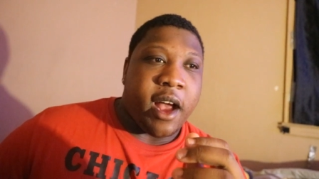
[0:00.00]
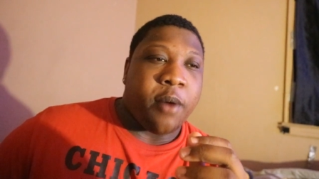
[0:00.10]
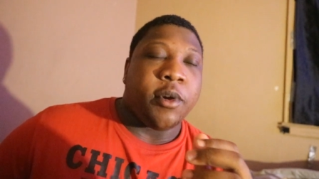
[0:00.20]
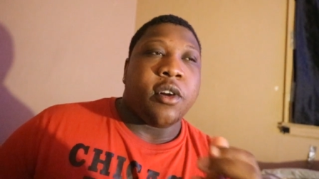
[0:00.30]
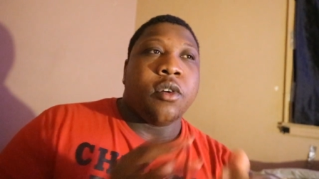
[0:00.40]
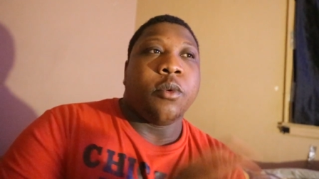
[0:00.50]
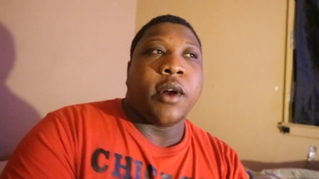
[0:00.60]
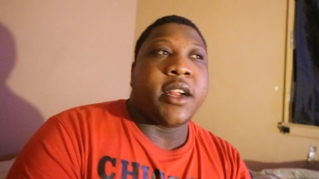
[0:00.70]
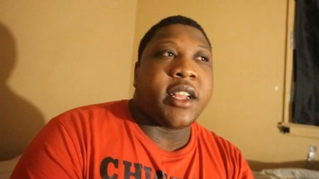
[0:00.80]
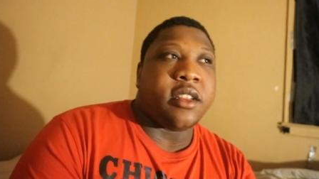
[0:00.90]
I will go to
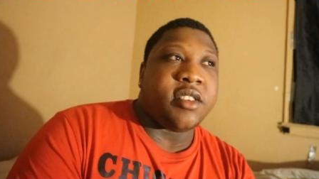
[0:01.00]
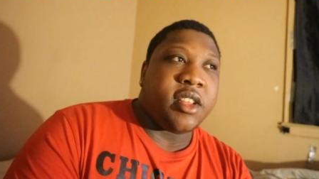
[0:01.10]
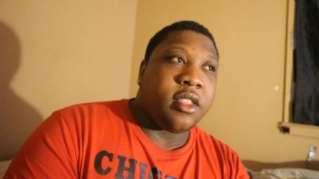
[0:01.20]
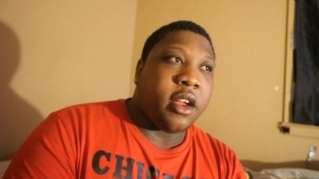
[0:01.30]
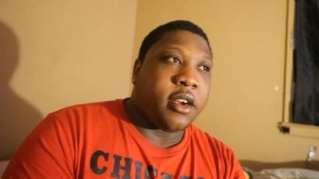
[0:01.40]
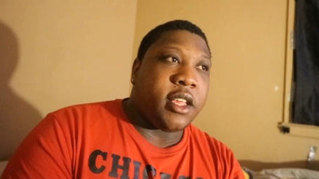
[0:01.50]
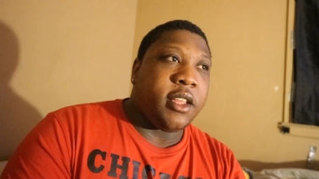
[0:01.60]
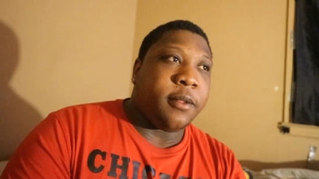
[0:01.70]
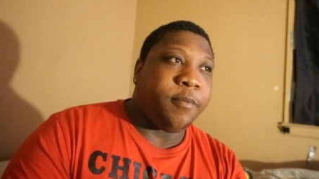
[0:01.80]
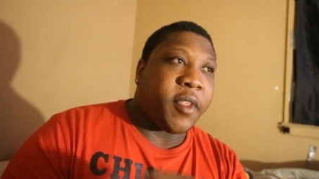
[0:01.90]
work at 10.30.
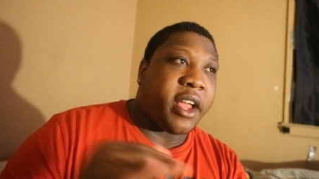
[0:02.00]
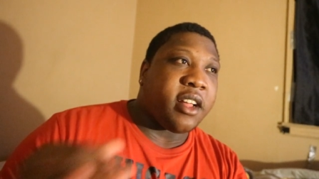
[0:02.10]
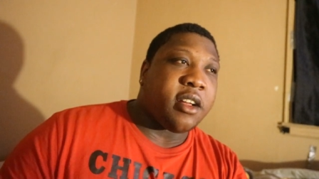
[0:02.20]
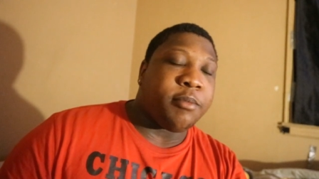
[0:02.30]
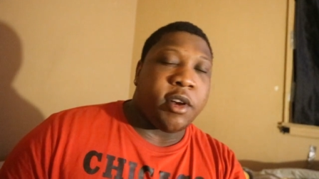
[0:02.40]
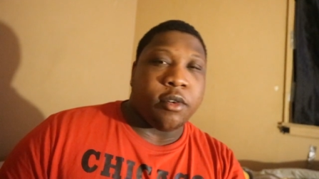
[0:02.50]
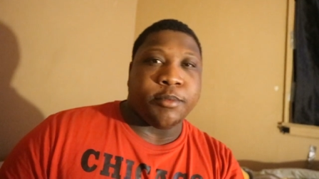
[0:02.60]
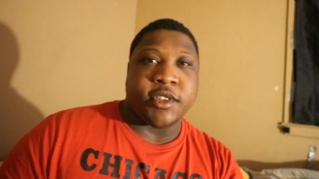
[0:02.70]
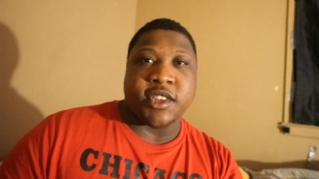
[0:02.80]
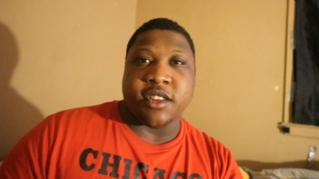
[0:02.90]
I come
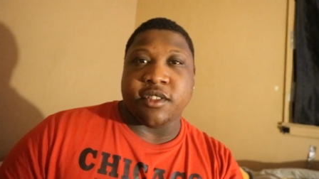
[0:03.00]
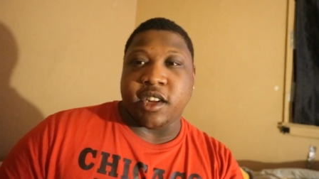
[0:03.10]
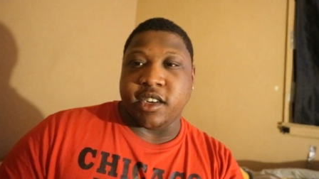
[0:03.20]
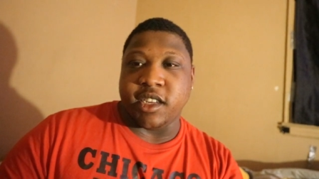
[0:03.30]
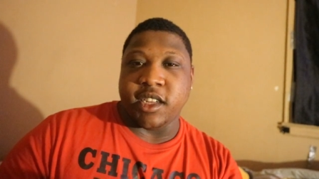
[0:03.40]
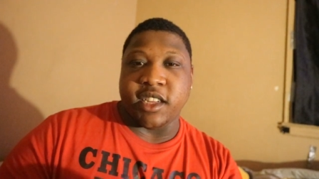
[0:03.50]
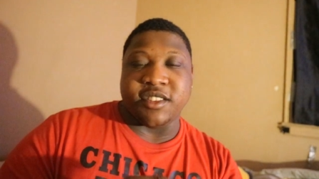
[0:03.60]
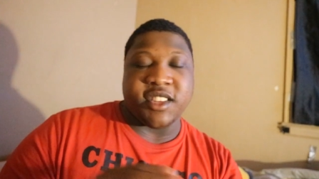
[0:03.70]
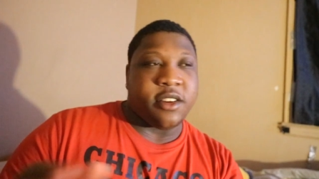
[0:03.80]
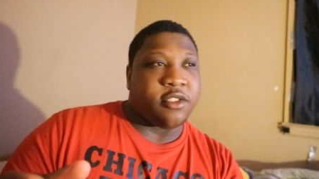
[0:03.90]
home at 6.30
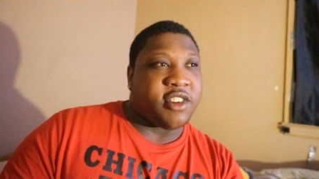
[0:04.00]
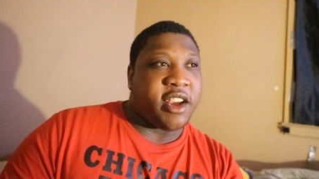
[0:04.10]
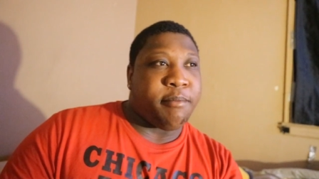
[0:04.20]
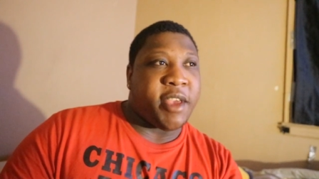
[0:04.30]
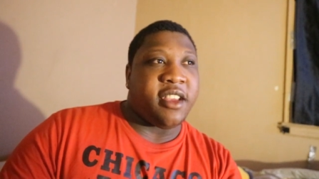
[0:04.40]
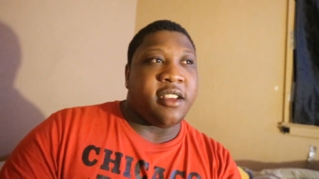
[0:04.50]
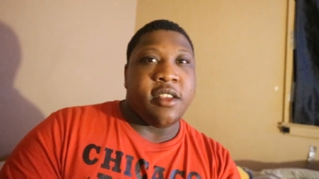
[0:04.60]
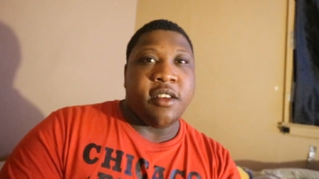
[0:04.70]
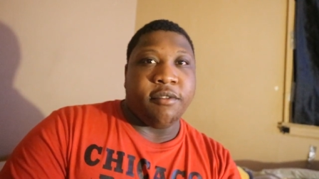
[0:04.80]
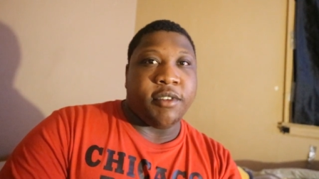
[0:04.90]
and still try and make
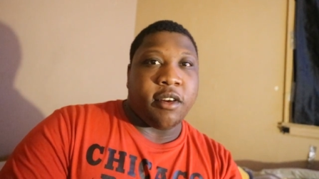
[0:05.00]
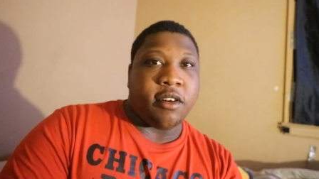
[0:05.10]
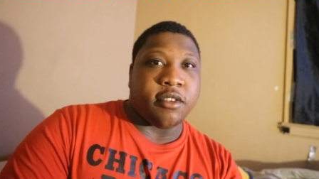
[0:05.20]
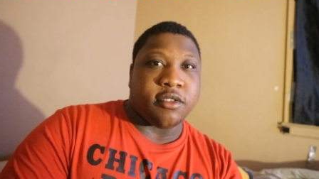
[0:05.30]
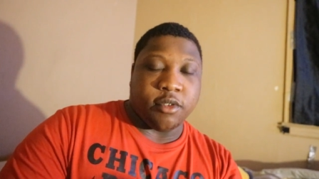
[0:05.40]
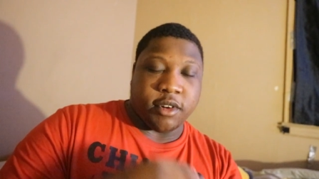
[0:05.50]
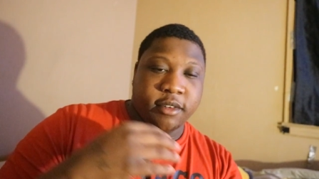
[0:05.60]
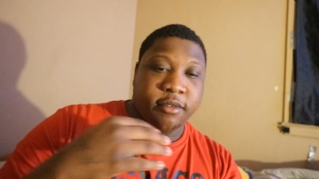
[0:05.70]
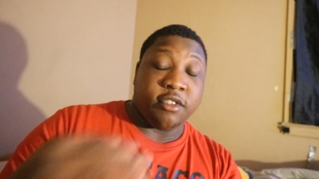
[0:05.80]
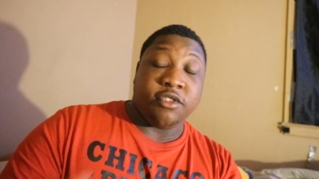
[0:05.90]
vlogs
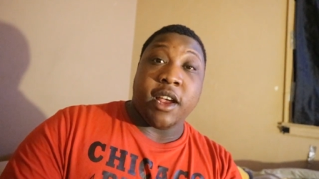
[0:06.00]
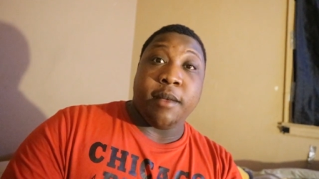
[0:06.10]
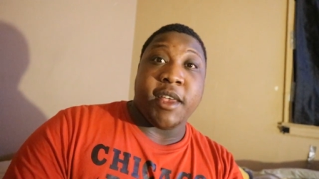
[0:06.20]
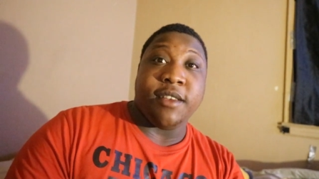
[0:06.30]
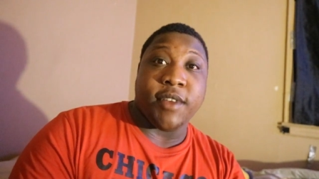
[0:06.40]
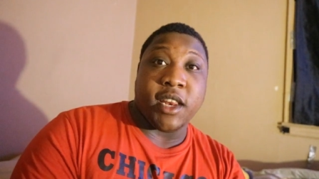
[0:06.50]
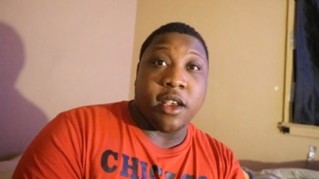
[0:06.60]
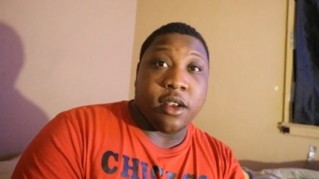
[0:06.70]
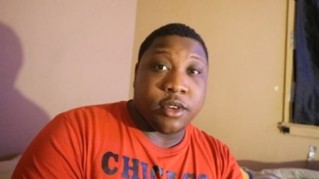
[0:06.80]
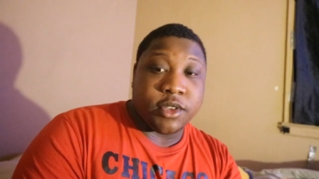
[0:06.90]
or try and make
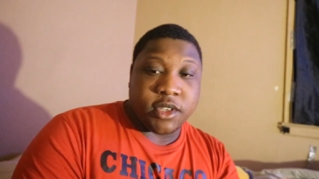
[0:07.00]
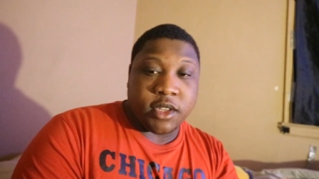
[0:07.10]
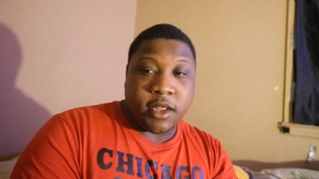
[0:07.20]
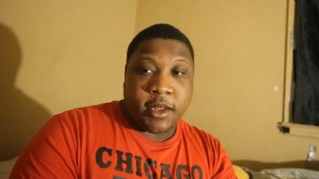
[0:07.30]
videos